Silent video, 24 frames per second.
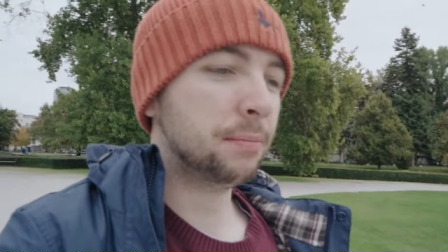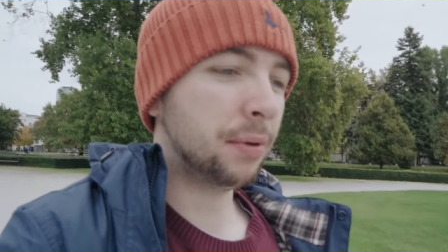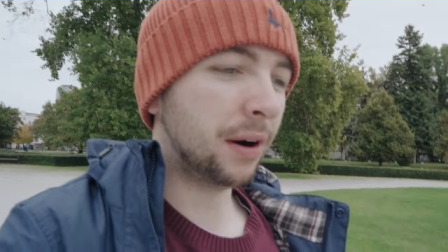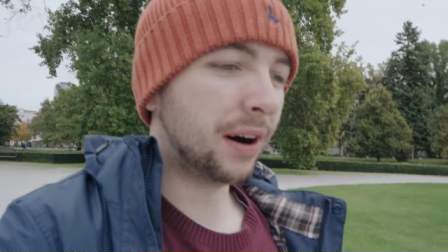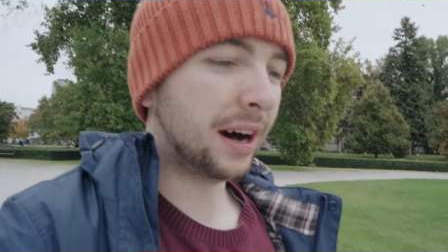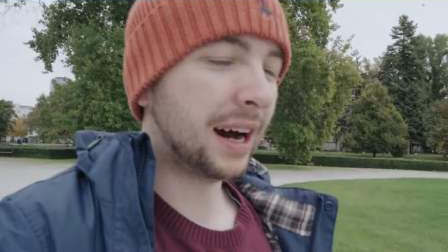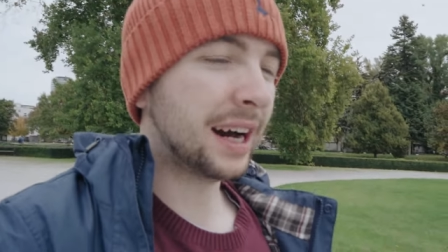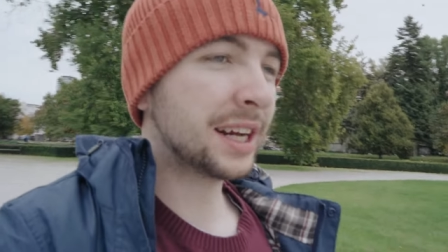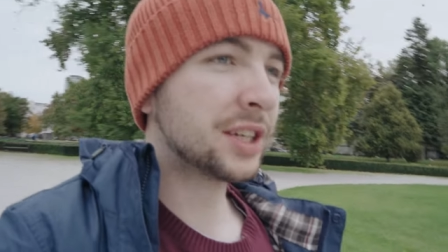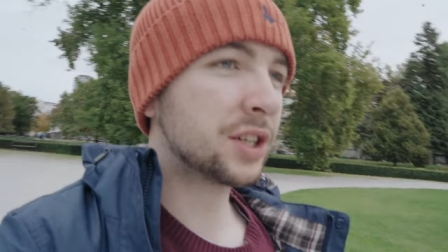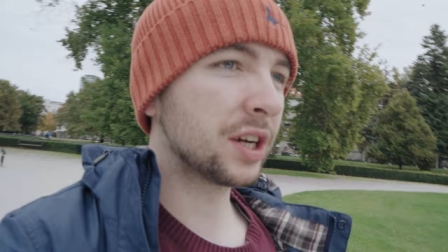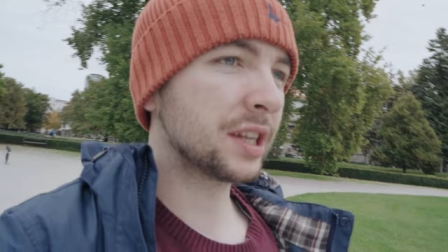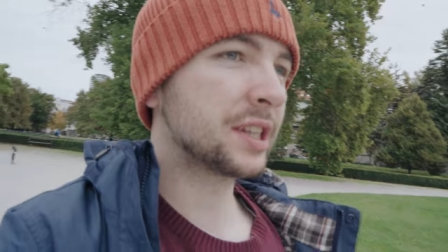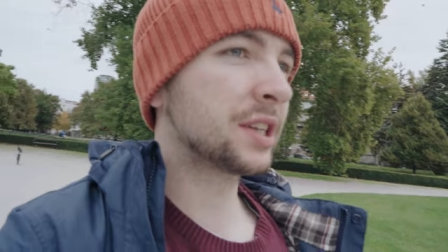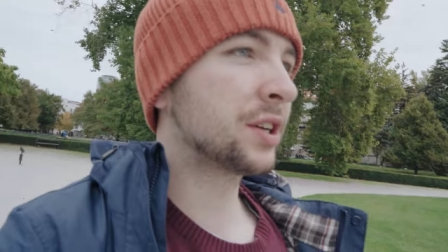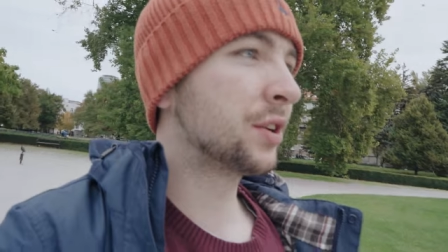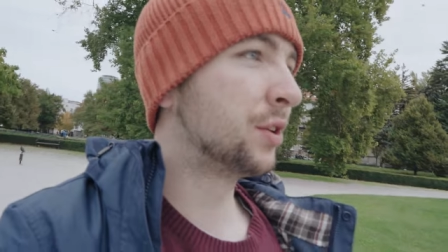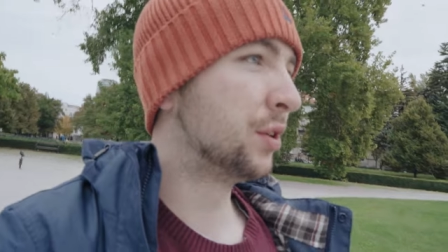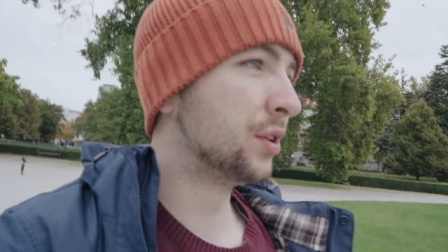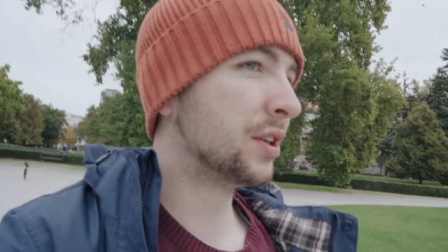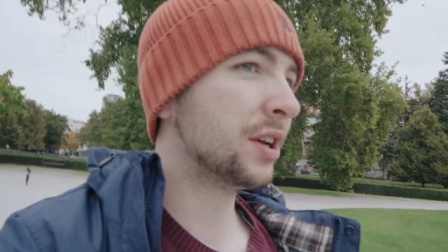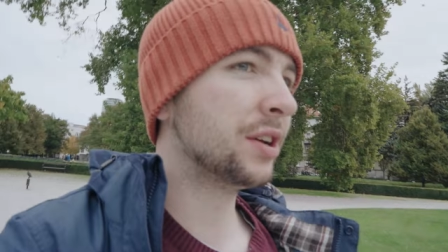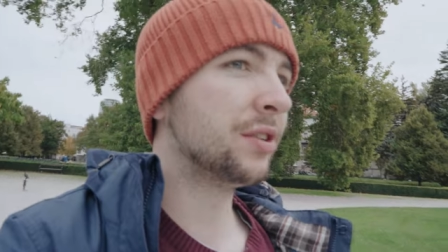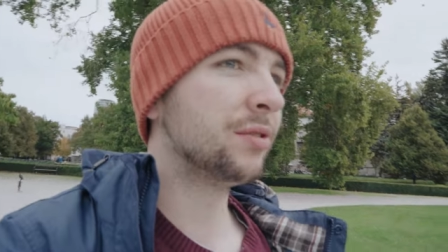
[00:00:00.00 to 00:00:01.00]
but I just
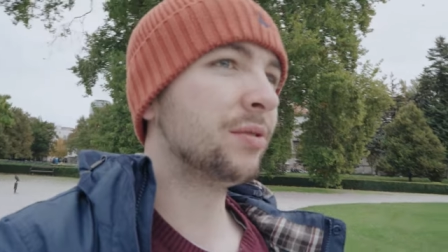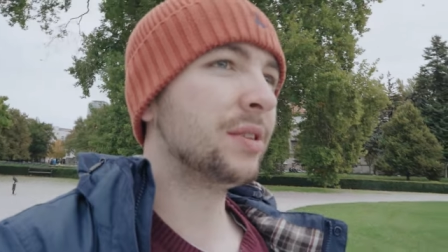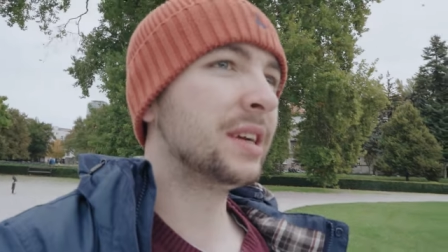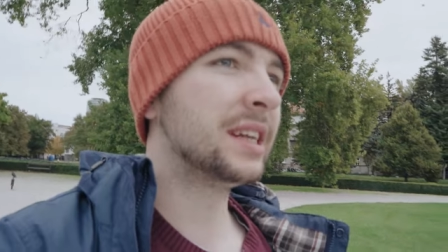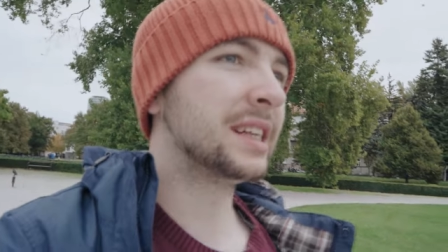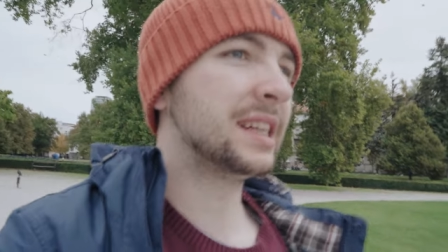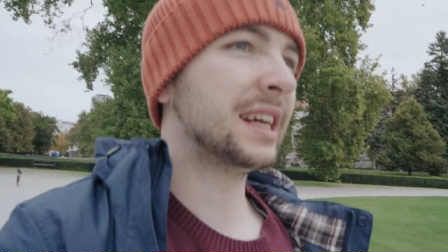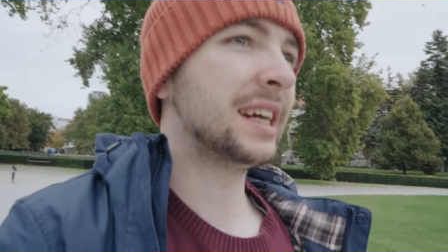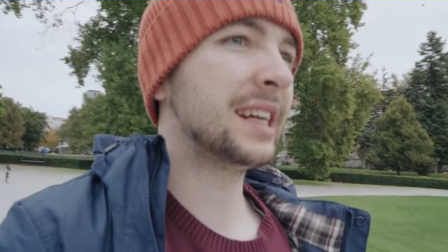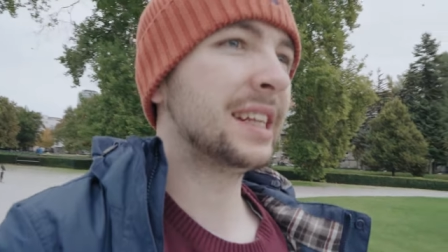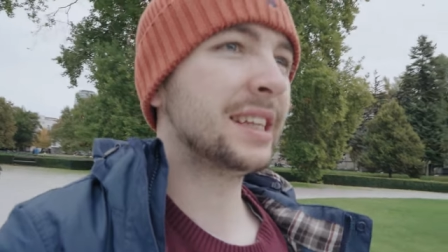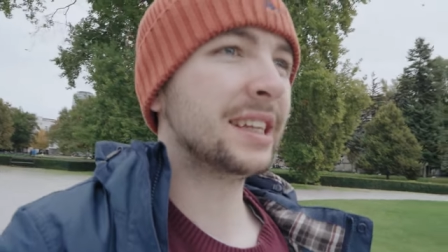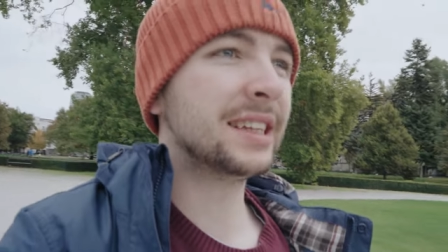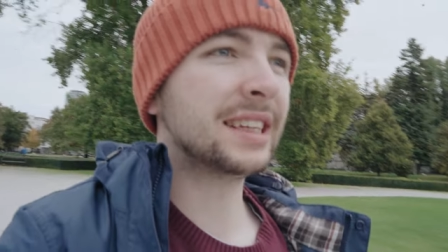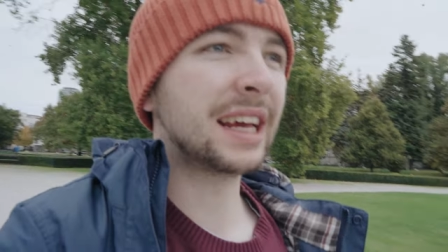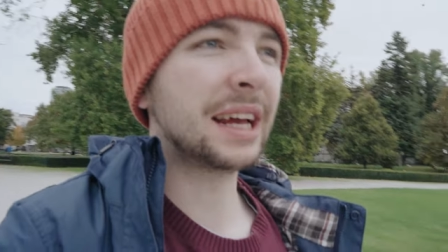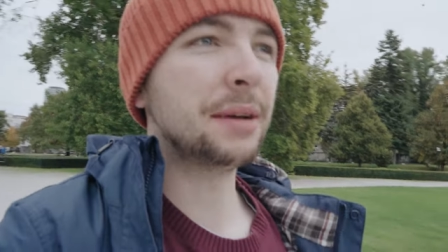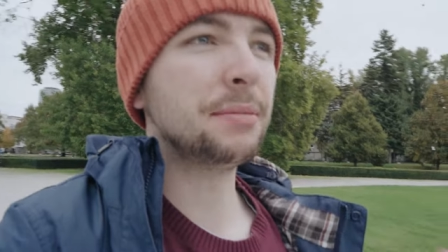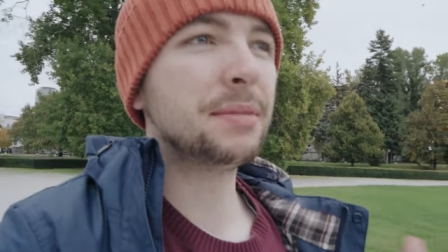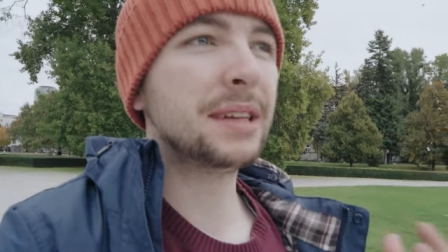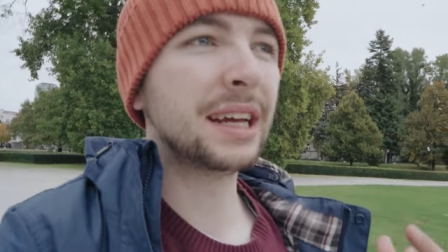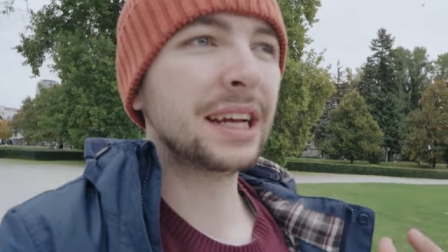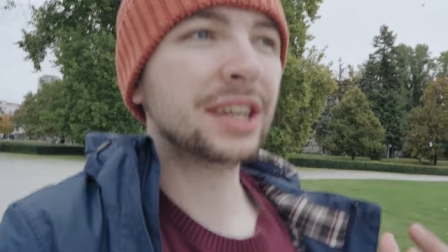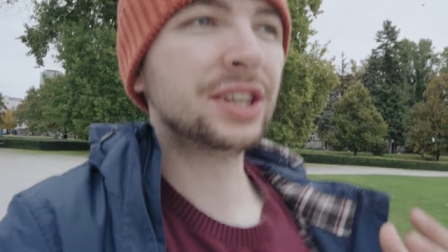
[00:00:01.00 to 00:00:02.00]
couldn't resist the
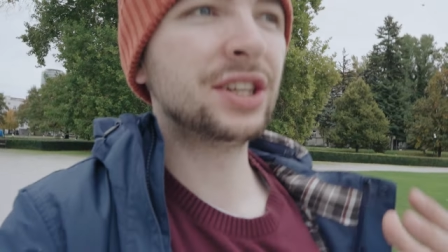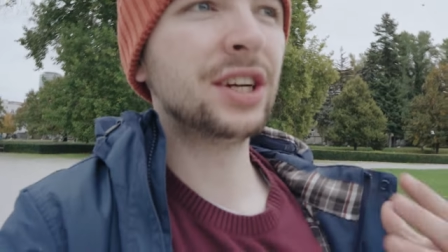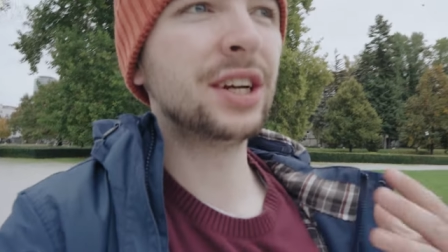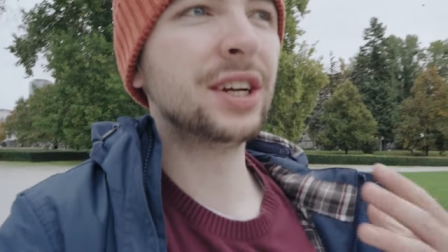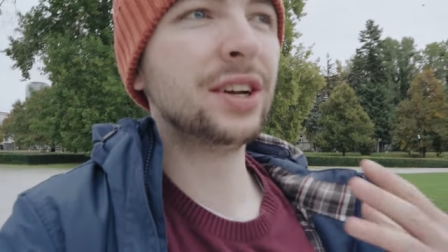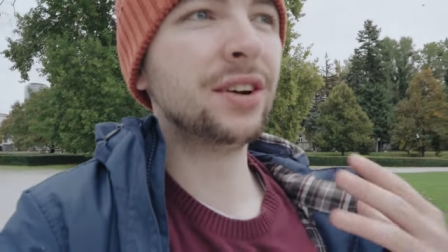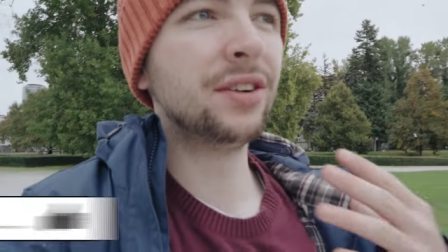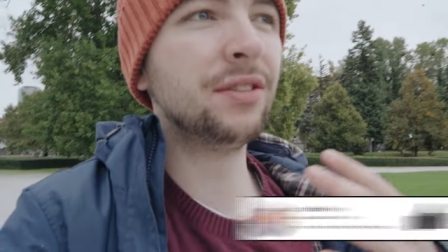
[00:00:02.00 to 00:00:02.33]
temptation